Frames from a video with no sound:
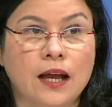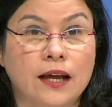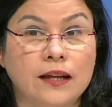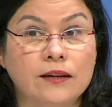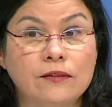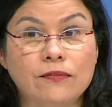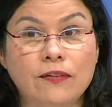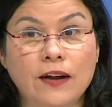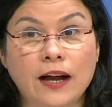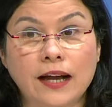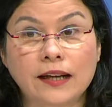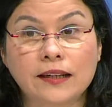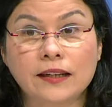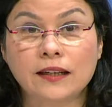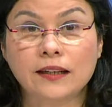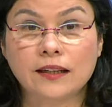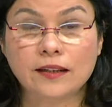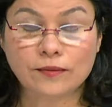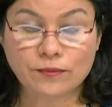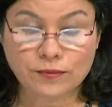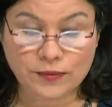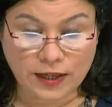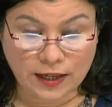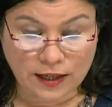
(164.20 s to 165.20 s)
And
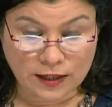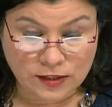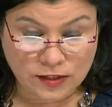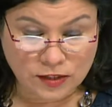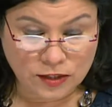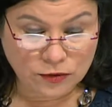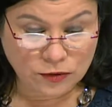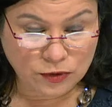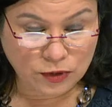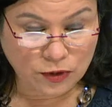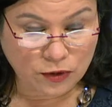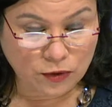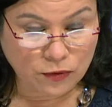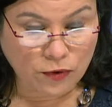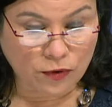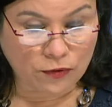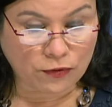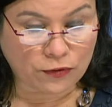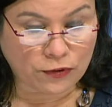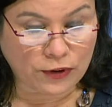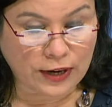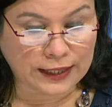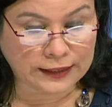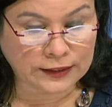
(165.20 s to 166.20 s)
finally, as you know,
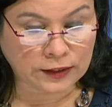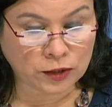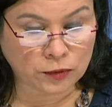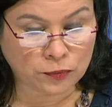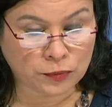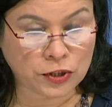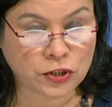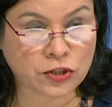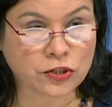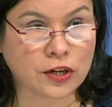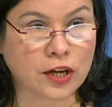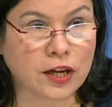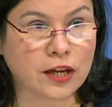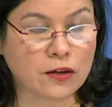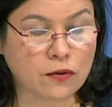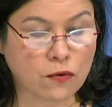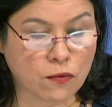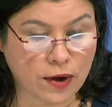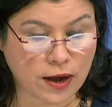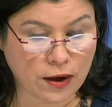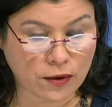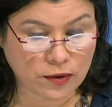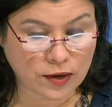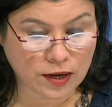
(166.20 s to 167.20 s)
on Friday, the PGA
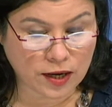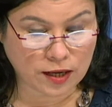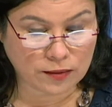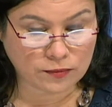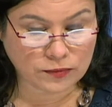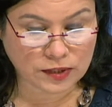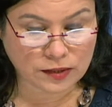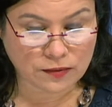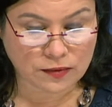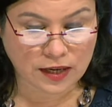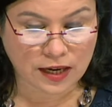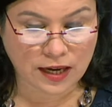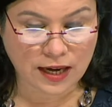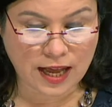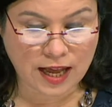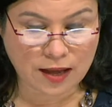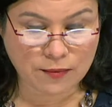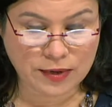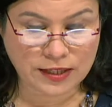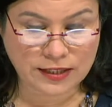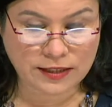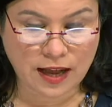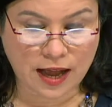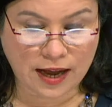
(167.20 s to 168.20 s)
welcomed
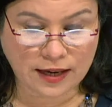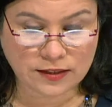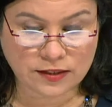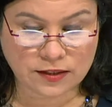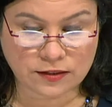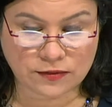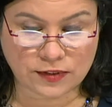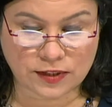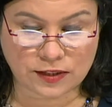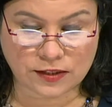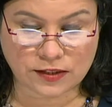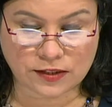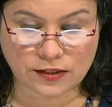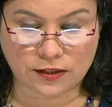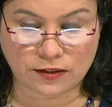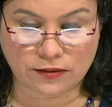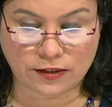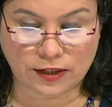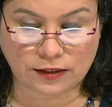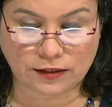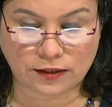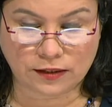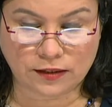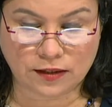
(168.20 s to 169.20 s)
climate activist
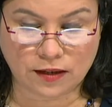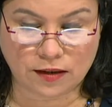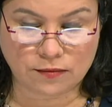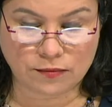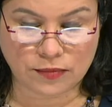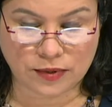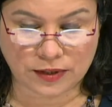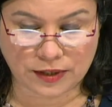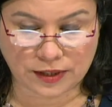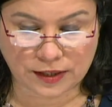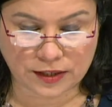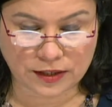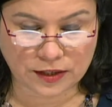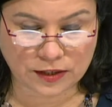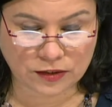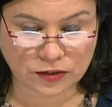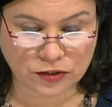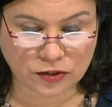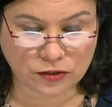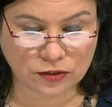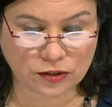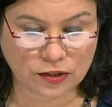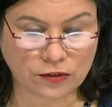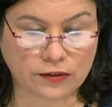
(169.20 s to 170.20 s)
Greta Thunberg
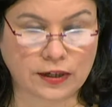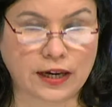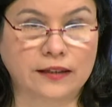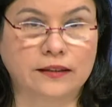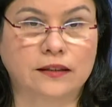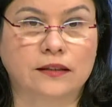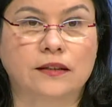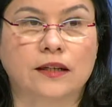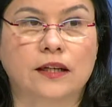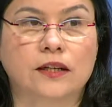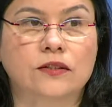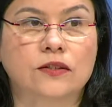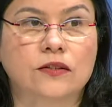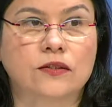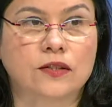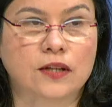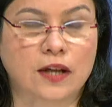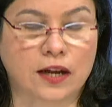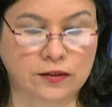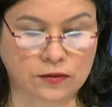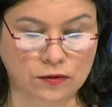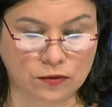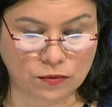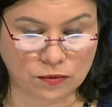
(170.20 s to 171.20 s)
to the United
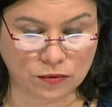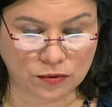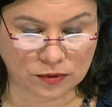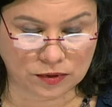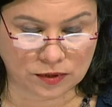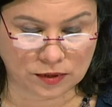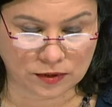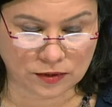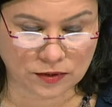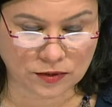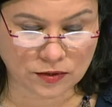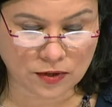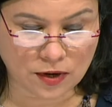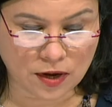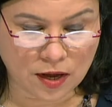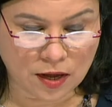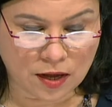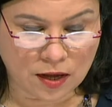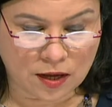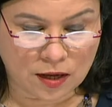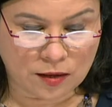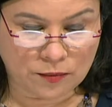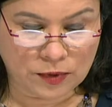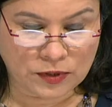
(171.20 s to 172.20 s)
Nations headquarters.
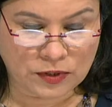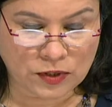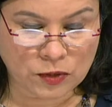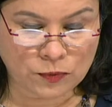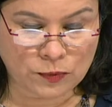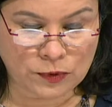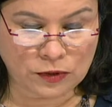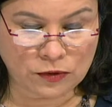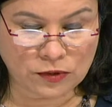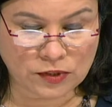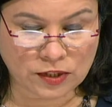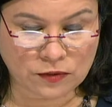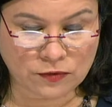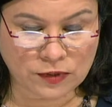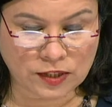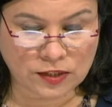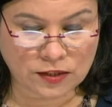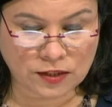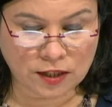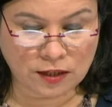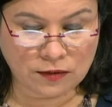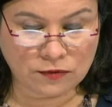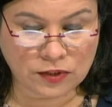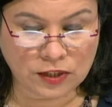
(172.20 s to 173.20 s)
Mrs. Espinosa
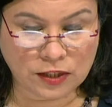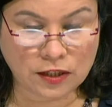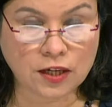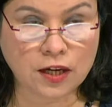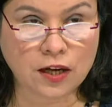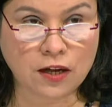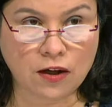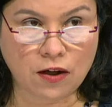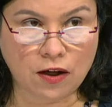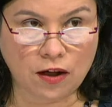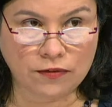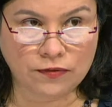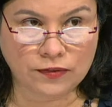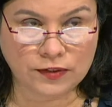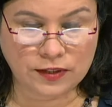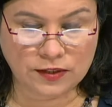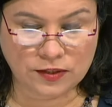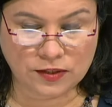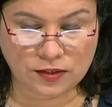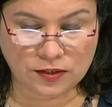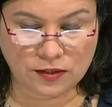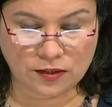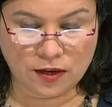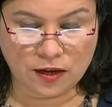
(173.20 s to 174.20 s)
received in her
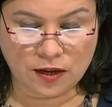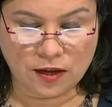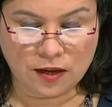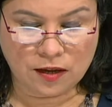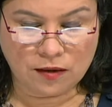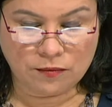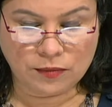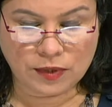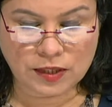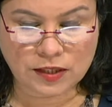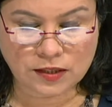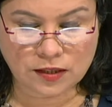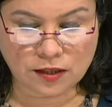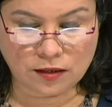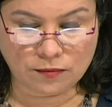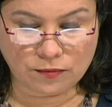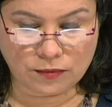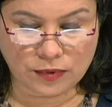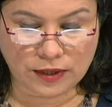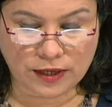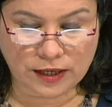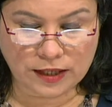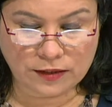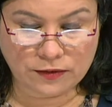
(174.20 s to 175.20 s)
office Ms.
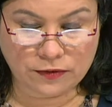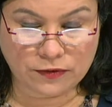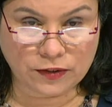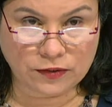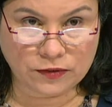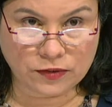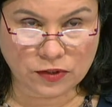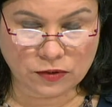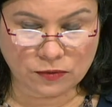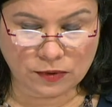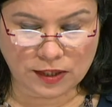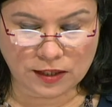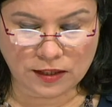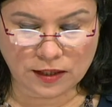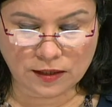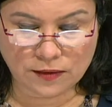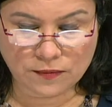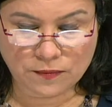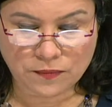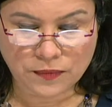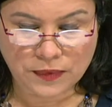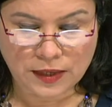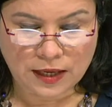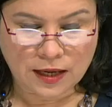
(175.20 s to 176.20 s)
Thunberg from
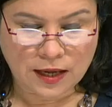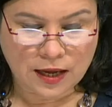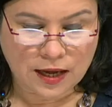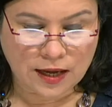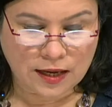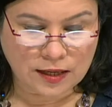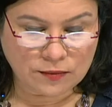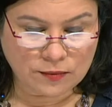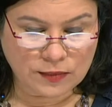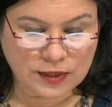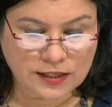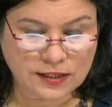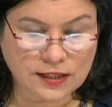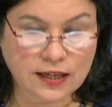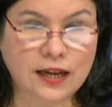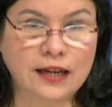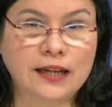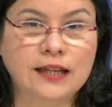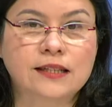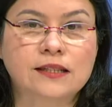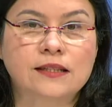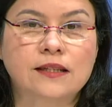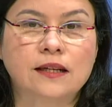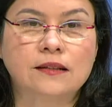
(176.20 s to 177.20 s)
Sweden and Ms.
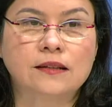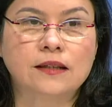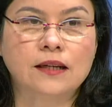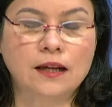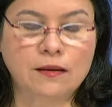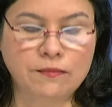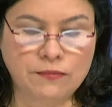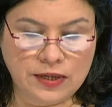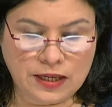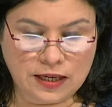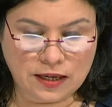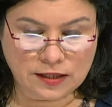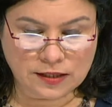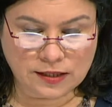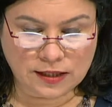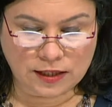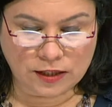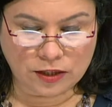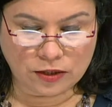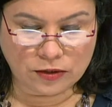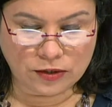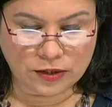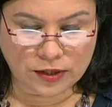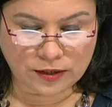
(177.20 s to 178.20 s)
Alexandria
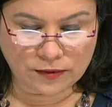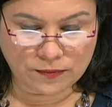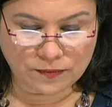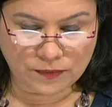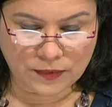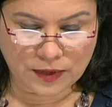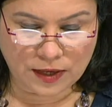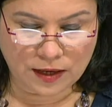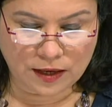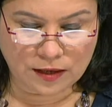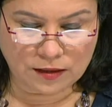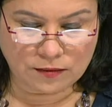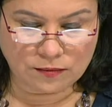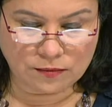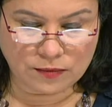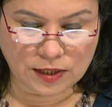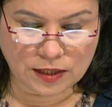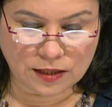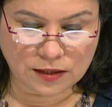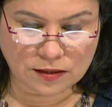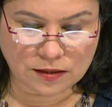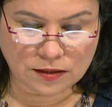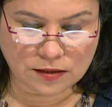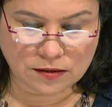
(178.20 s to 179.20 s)
Villaseñor and
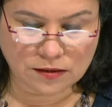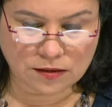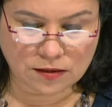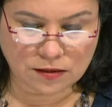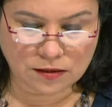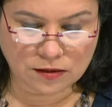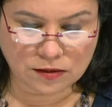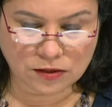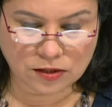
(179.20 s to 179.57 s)
Ms.